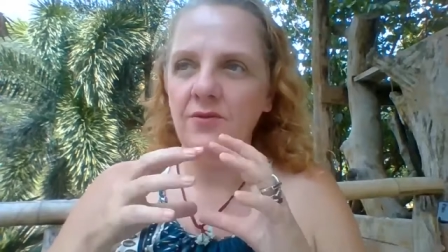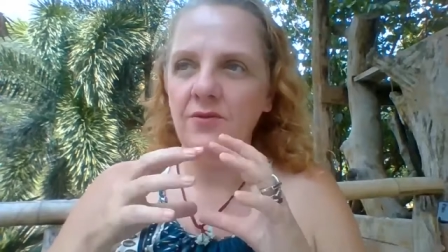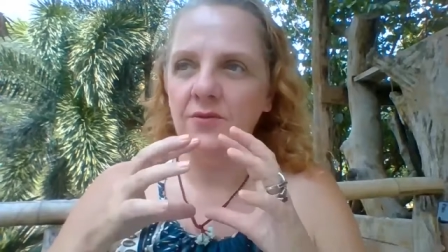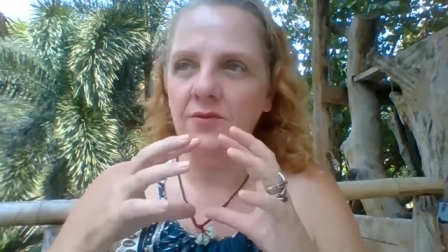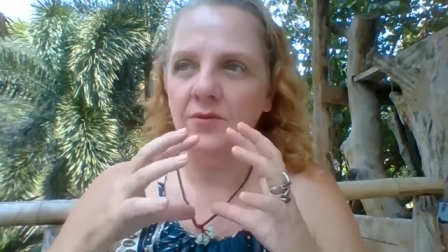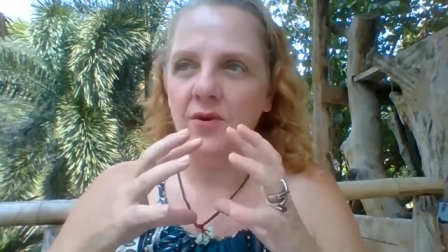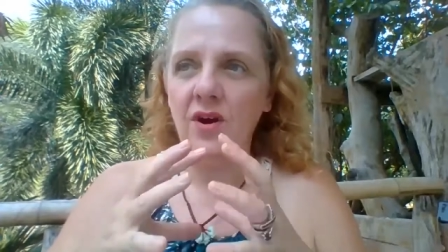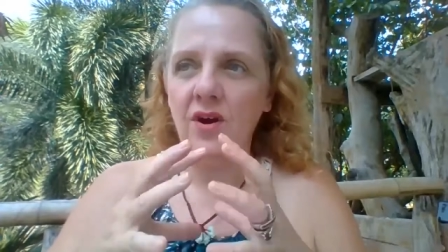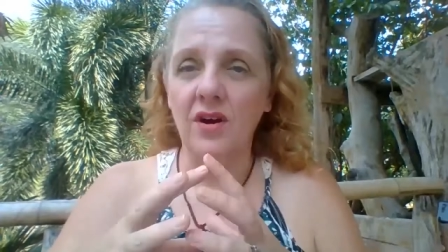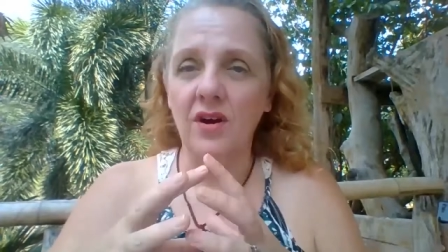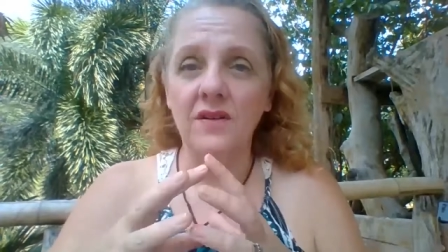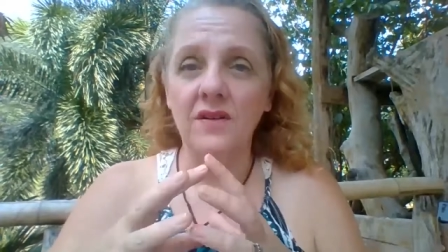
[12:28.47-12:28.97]

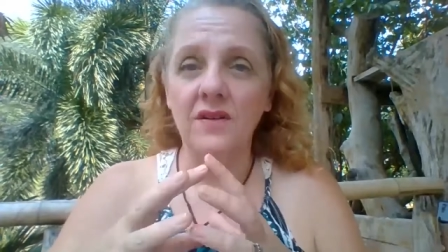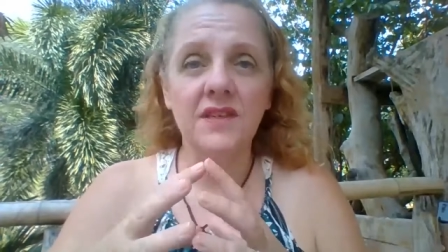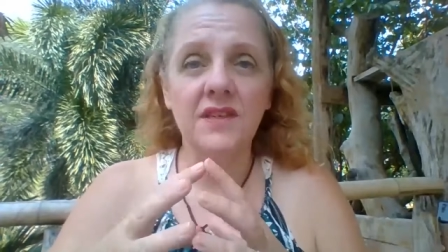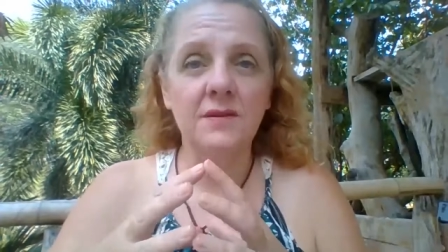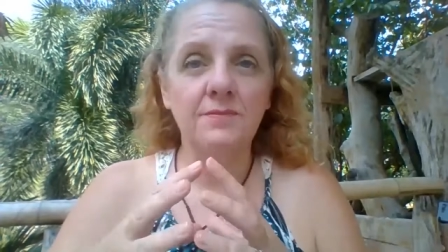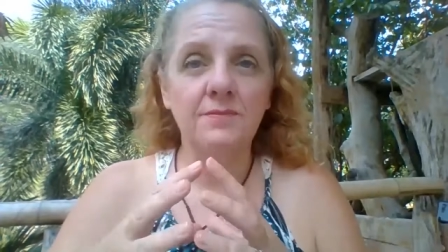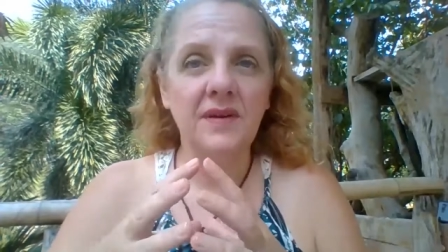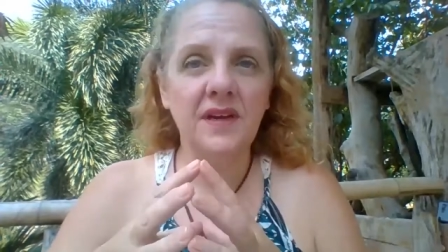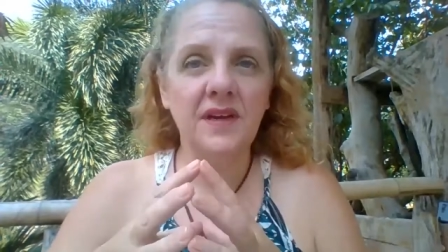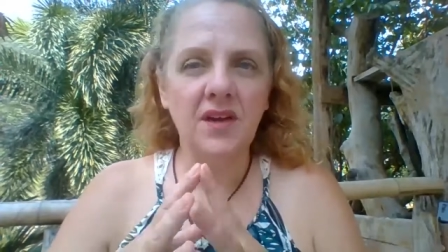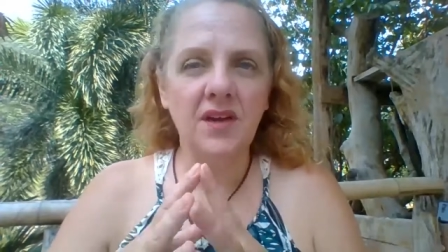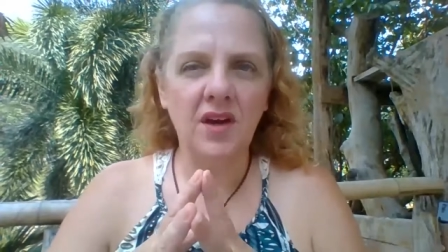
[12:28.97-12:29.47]

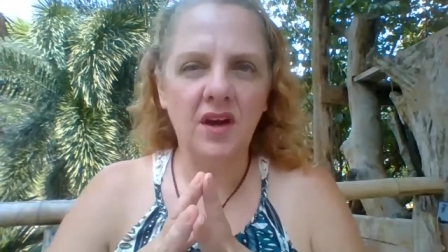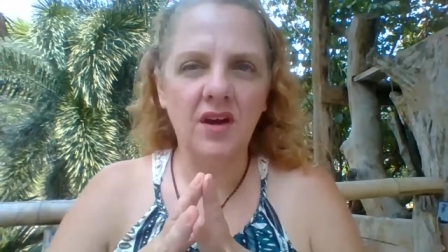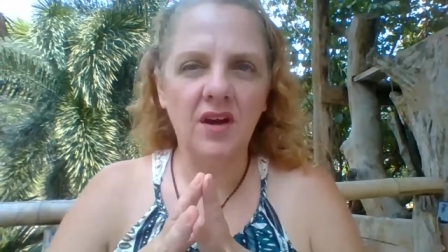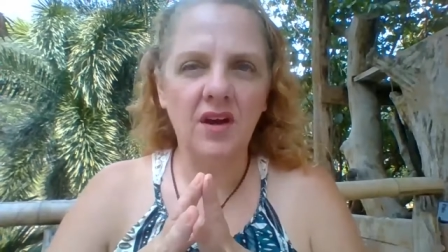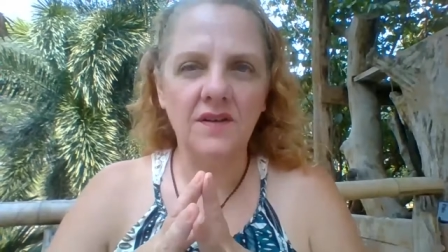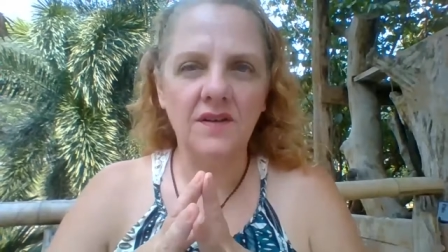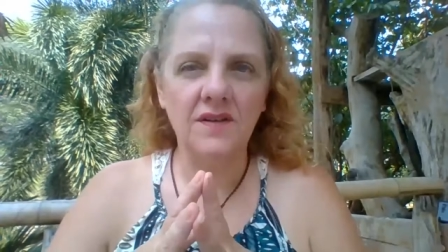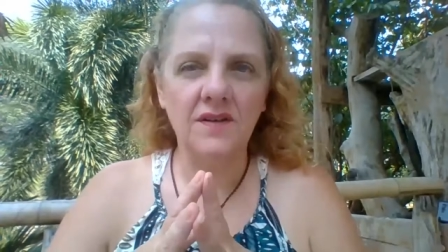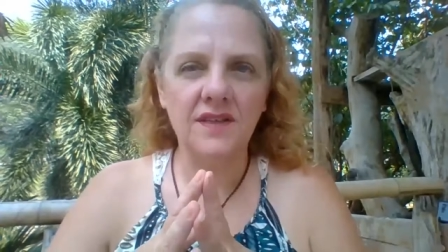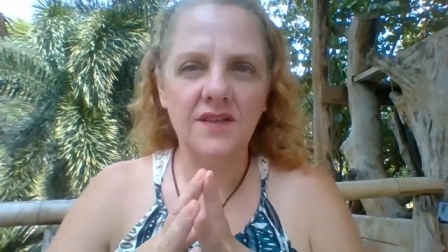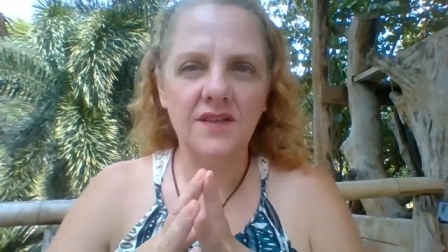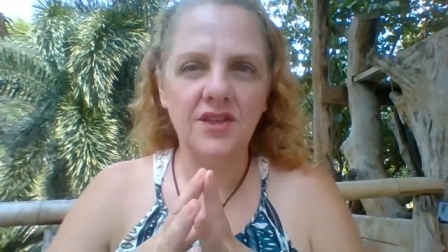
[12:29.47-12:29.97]
was
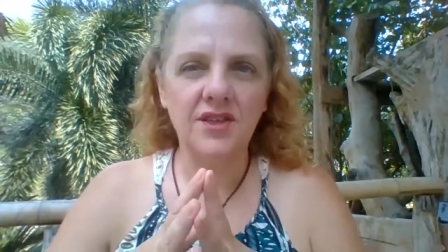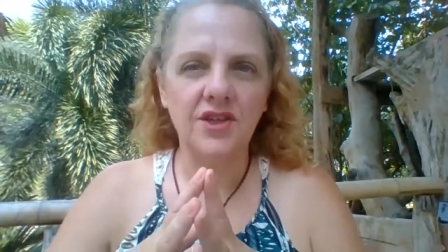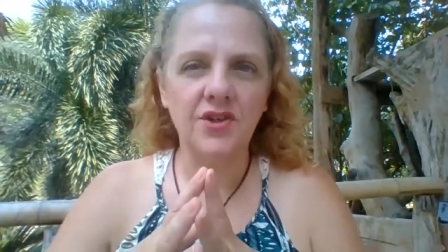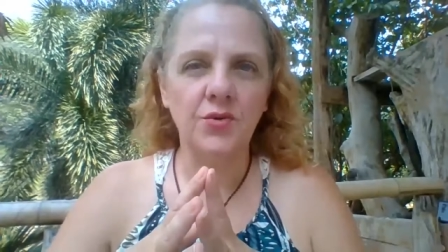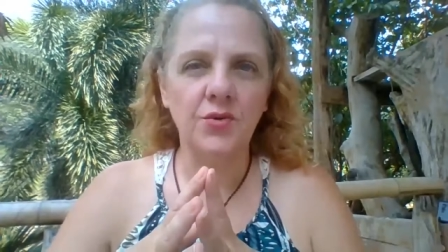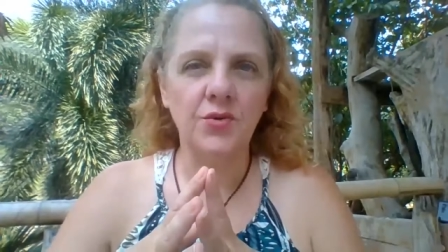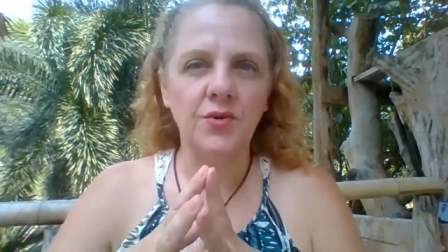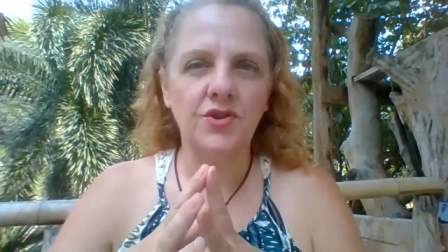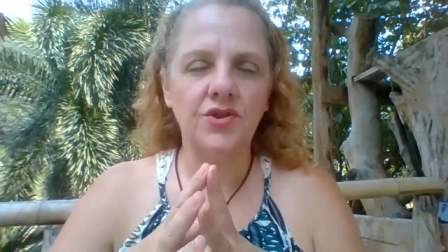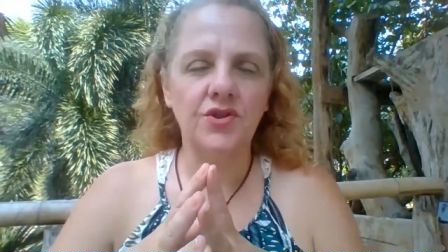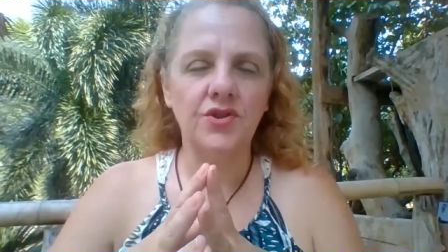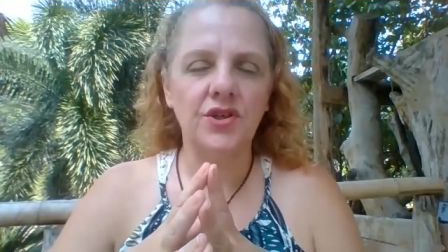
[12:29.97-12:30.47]
because
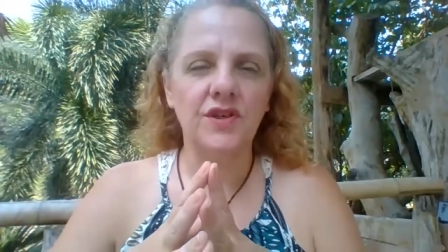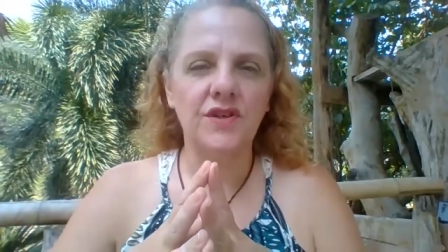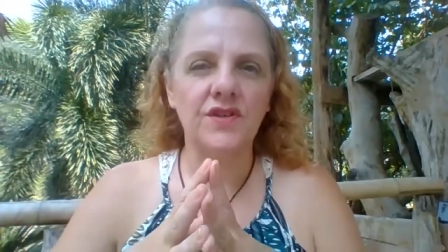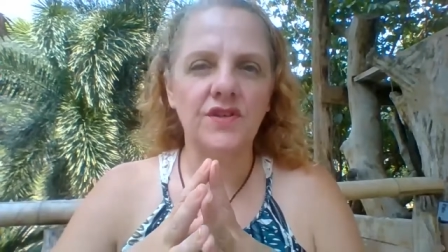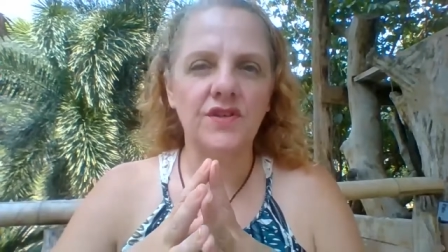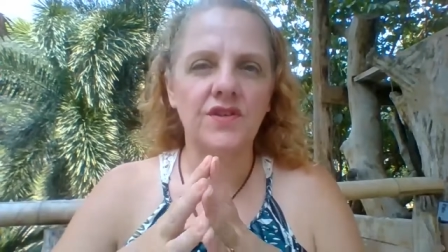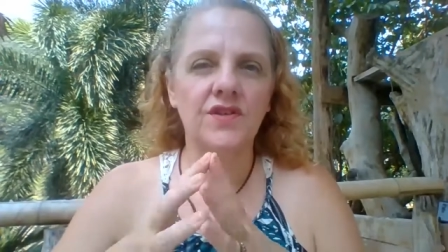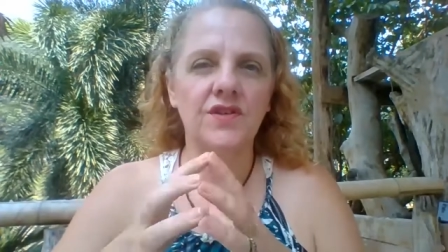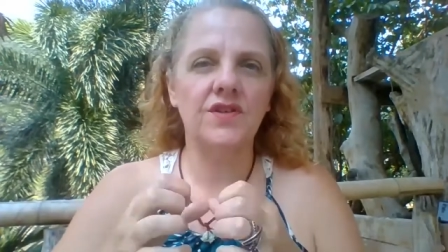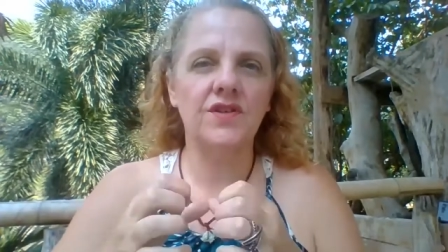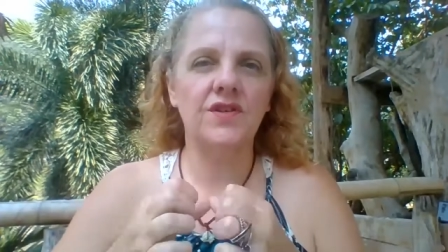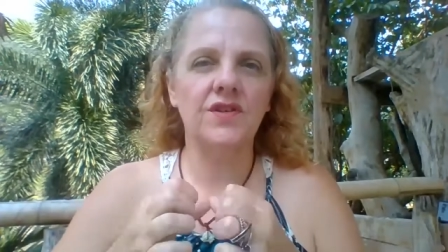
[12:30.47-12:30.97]
you were
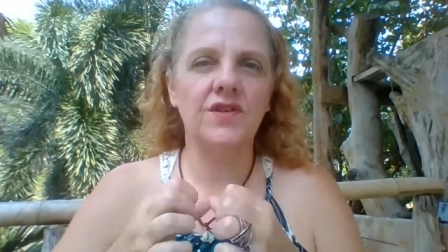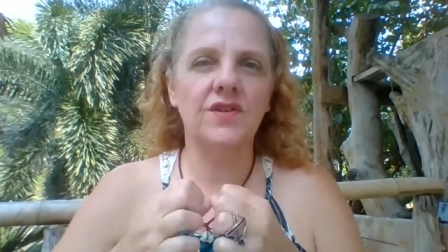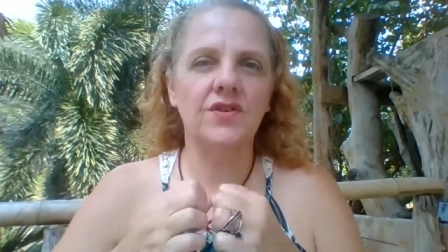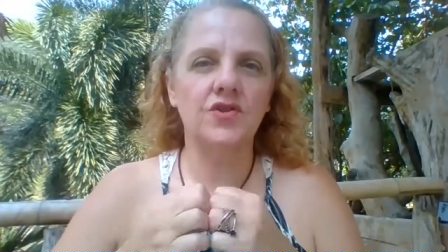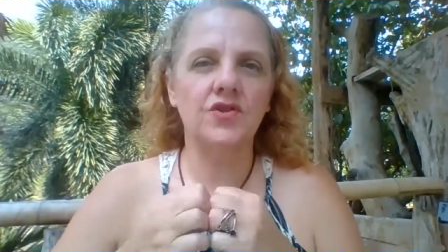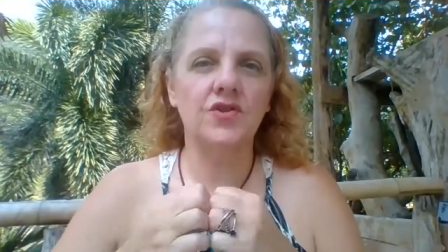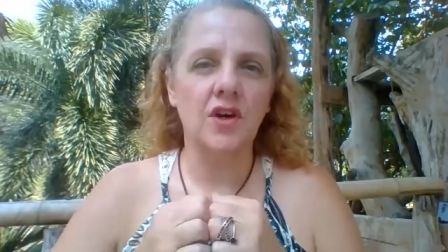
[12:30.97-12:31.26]
just